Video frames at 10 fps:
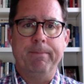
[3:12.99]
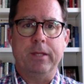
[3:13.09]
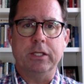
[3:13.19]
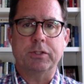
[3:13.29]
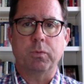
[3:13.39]

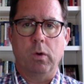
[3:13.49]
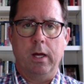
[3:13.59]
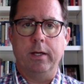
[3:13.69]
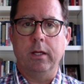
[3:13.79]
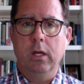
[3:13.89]
This
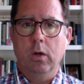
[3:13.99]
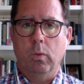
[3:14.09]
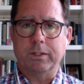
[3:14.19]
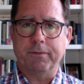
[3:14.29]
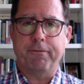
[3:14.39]
one
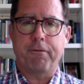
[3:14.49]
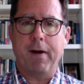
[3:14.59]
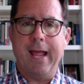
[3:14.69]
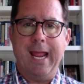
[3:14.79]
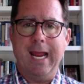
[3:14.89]
was
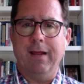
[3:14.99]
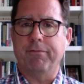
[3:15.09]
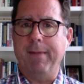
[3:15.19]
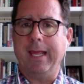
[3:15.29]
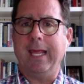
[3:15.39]
afraid of
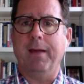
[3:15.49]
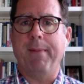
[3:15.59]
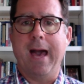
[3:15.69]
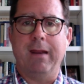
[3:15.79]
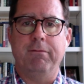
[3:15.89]
making a
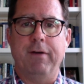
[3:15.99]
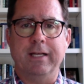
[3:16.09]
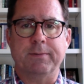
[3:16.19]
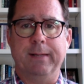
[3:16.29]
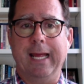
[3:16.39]
bad investment